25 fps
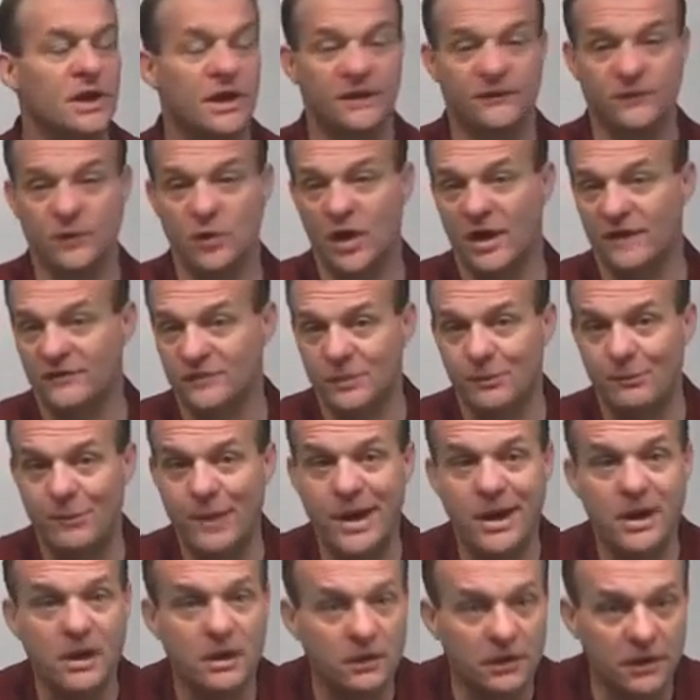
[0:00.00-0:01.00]
If you have to
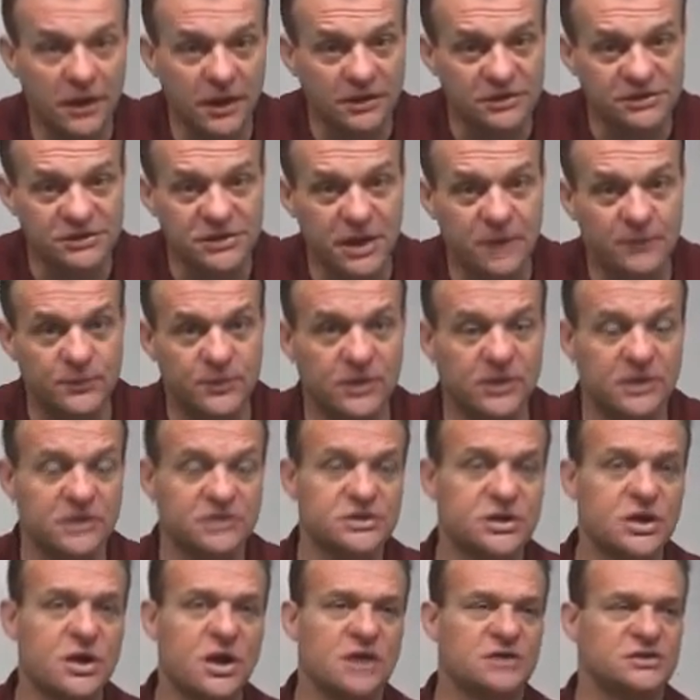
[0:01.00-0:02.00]
parallel something
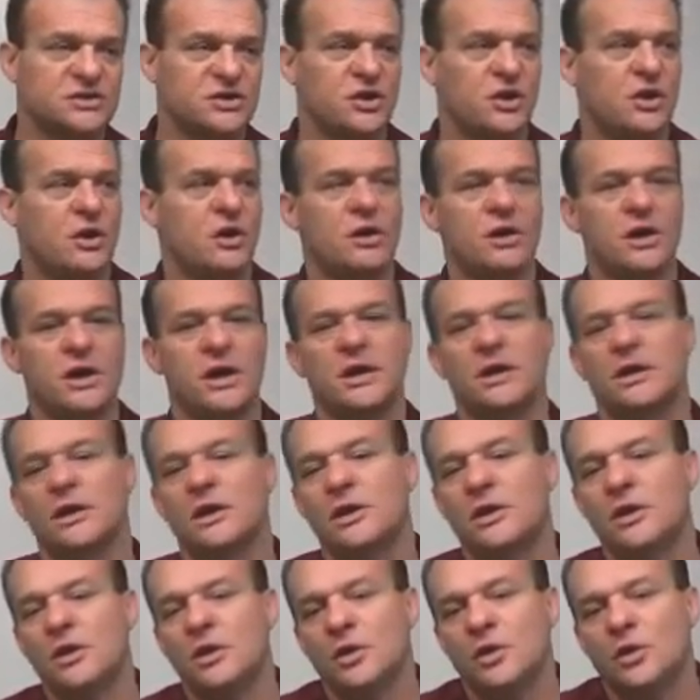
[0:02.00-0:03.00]
that's causing you heartache,
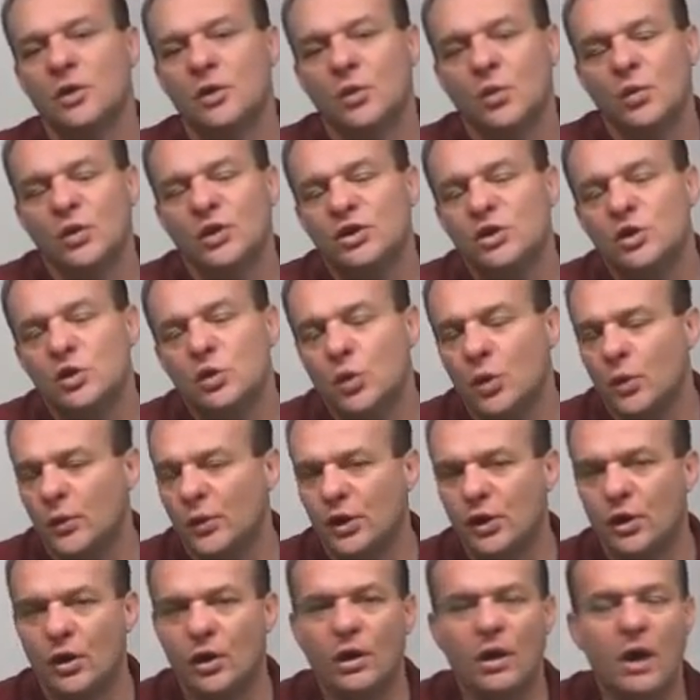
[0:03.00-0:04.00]
we do what we
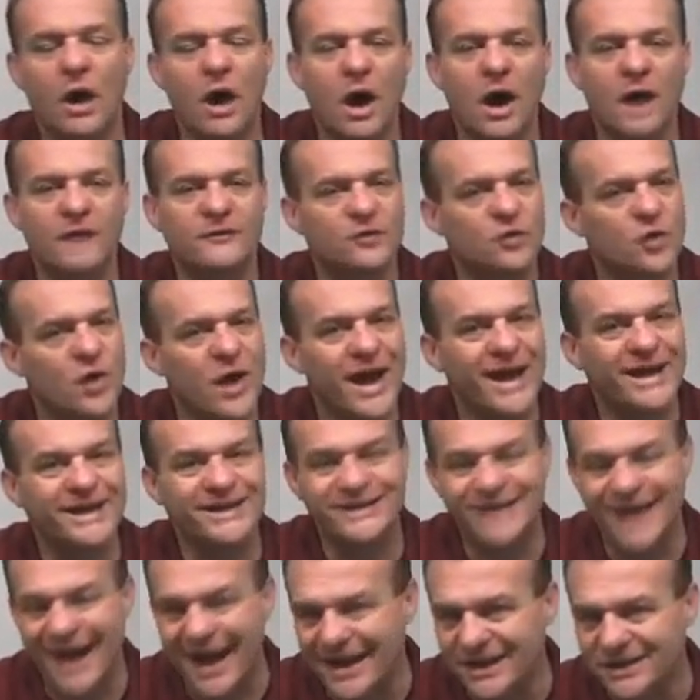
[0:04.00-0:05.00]
call
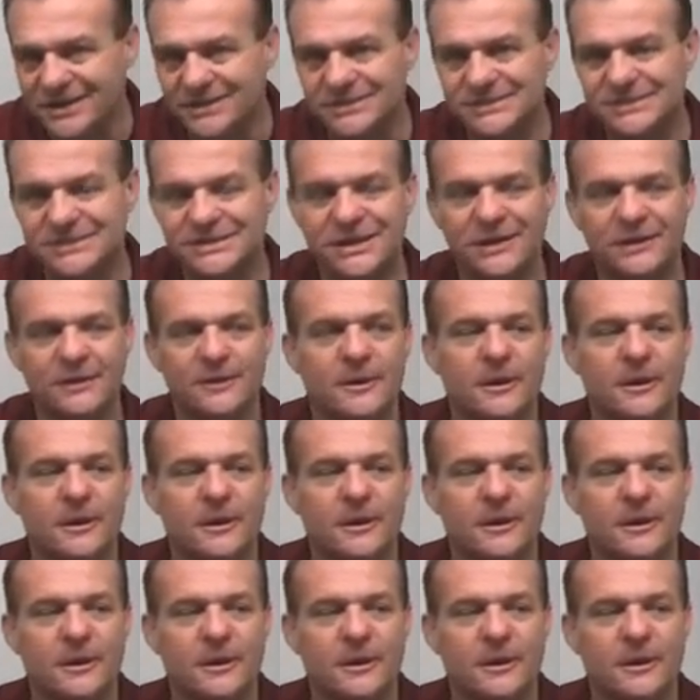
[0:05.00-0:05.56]
off-track guidance.